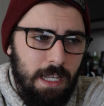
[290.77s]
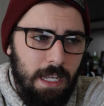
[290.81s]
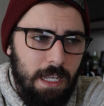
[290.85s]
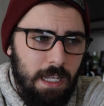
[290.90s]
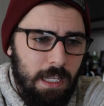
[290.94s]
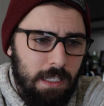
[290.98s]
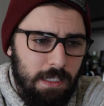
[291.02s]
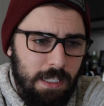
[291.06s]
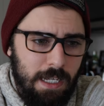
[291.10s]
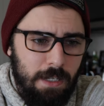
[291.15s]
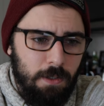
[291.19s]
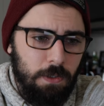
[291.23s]

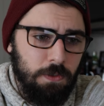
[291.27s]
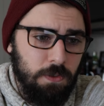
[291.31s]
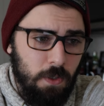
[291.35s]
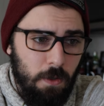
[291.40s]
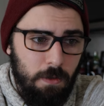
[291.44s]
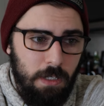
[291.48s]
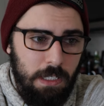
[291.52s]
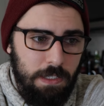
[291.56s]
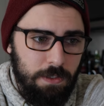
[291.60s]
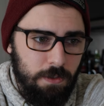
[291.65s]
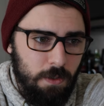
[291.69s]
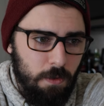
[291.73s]
and now
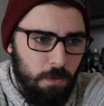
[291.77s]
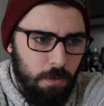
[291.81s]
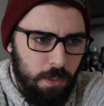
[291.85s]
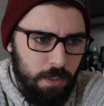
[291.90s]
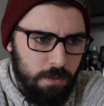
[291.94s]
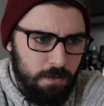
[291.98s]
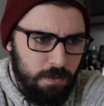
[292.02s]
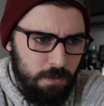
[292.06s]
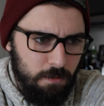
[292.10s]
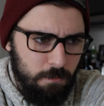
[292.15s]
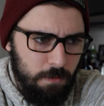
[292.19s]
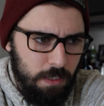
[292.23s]
Sony is
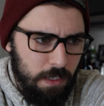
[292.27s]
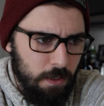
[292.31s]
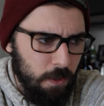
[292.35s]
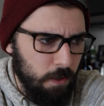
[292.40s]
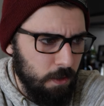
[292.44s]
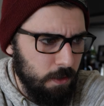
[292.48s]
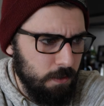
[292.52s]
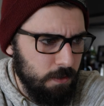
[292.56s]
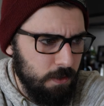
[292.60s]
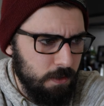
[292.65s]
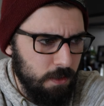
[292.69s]
nowhere to be heard.